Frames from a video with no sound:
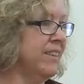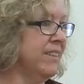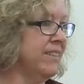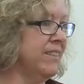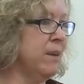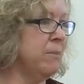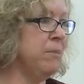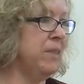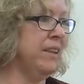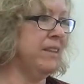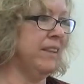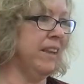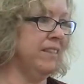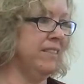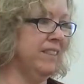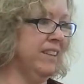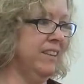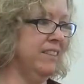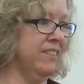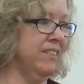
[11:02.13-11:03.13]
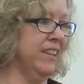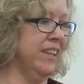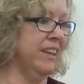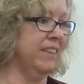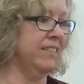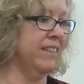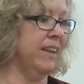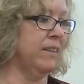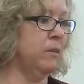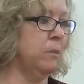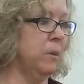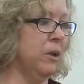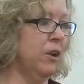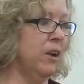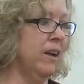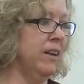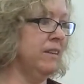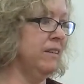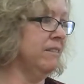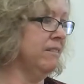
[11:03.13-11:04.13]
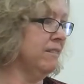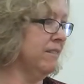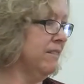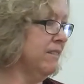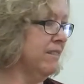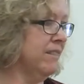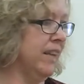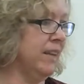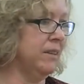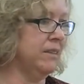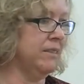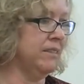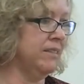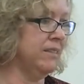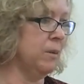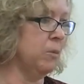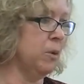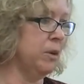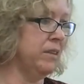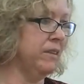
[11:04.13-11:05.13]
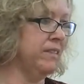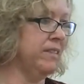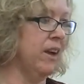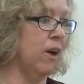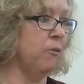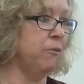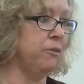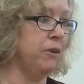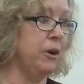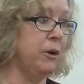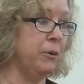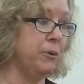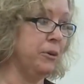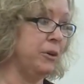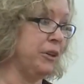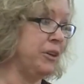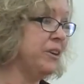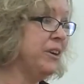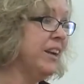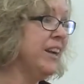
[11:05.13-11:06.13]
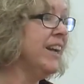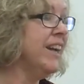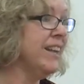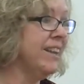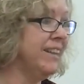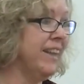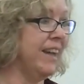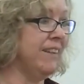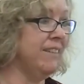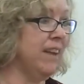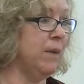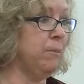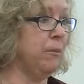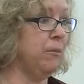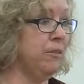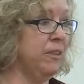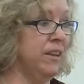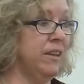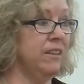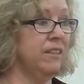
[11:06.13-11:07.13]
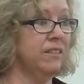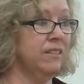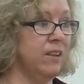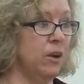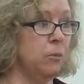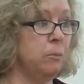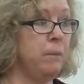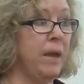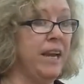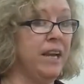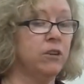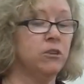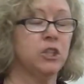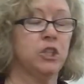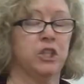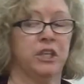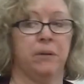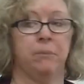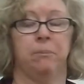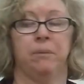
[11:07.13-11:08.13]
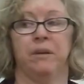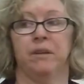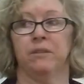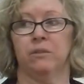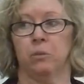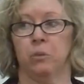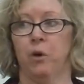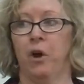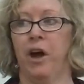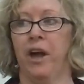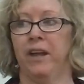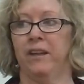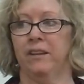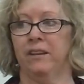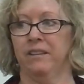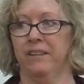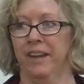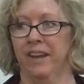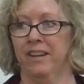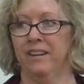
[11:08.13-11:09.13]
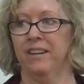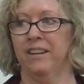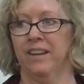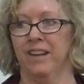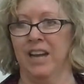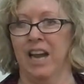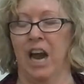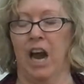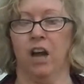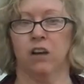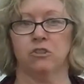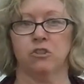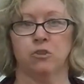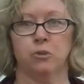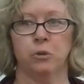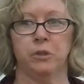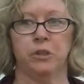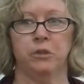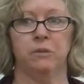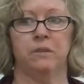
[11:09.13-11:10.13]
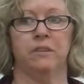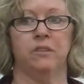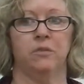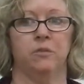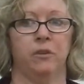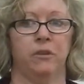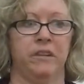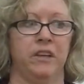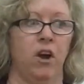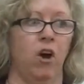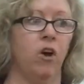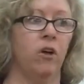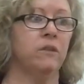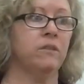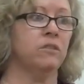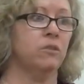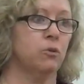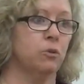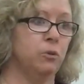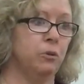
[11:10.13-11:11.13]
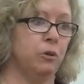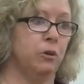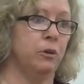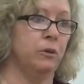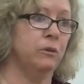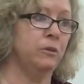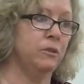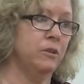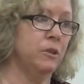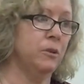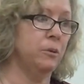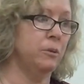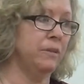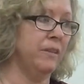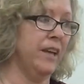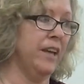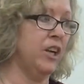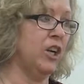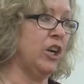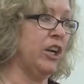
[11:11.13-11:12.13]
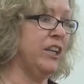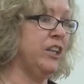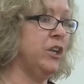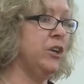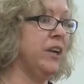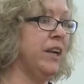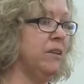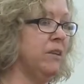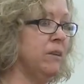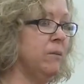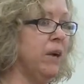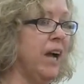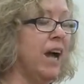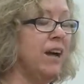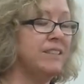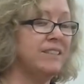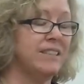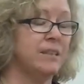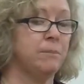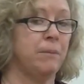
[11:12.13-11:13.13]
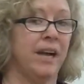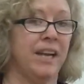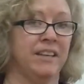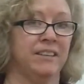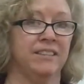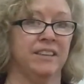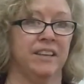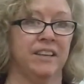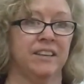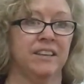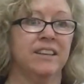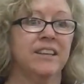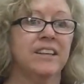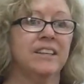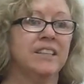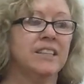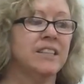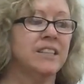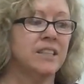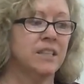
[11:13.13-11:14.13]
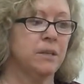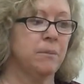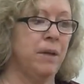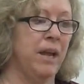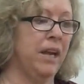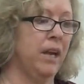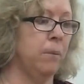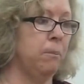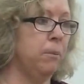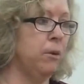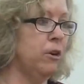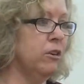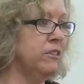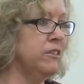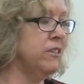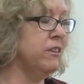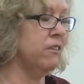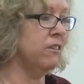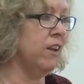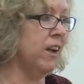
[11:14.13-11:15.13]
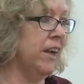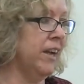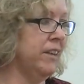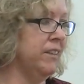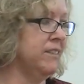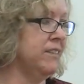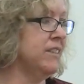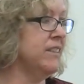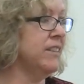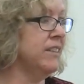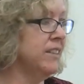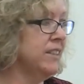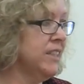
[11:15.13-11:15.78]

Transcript: something that's easily accessible on like someone's cell phone or that type of thing. So MailChimp is one that our school uses for the all-school newsletter, and you can customize it to make a personalized